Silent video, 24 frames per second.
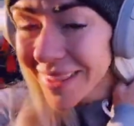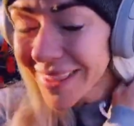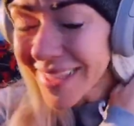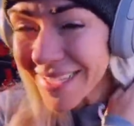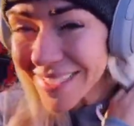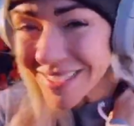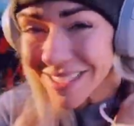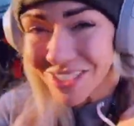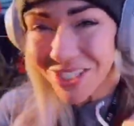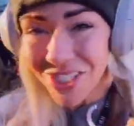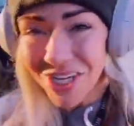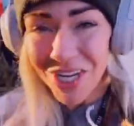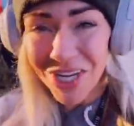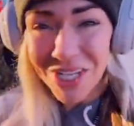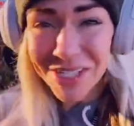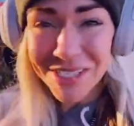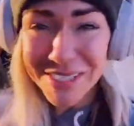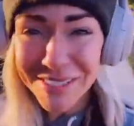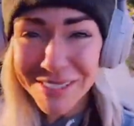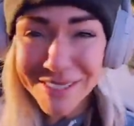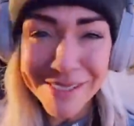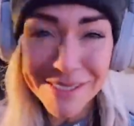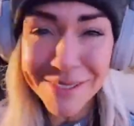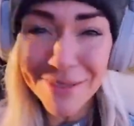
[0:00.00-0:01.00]
than
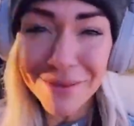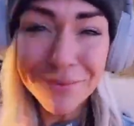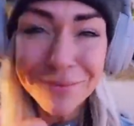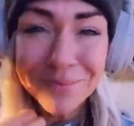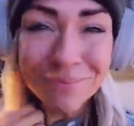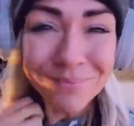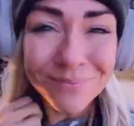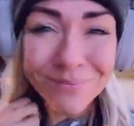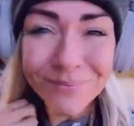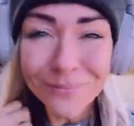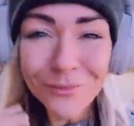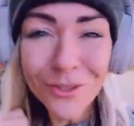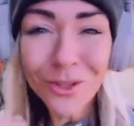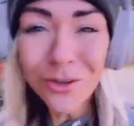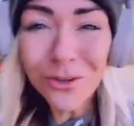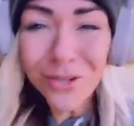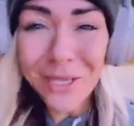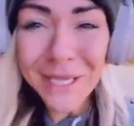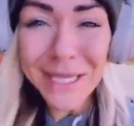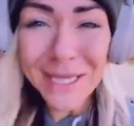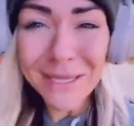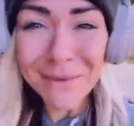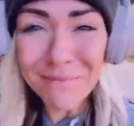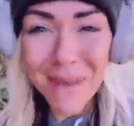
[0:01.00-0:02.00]
just
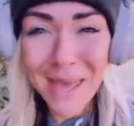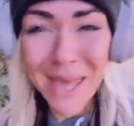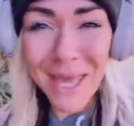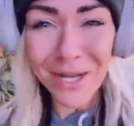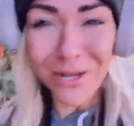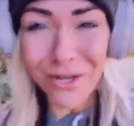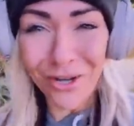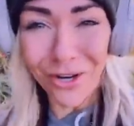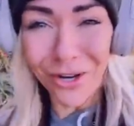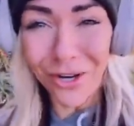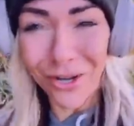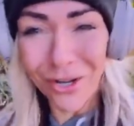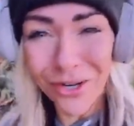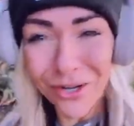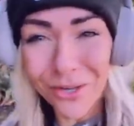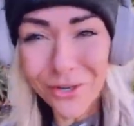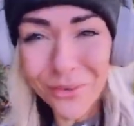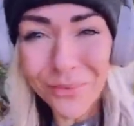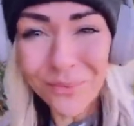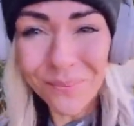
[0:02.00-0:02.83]
looking better.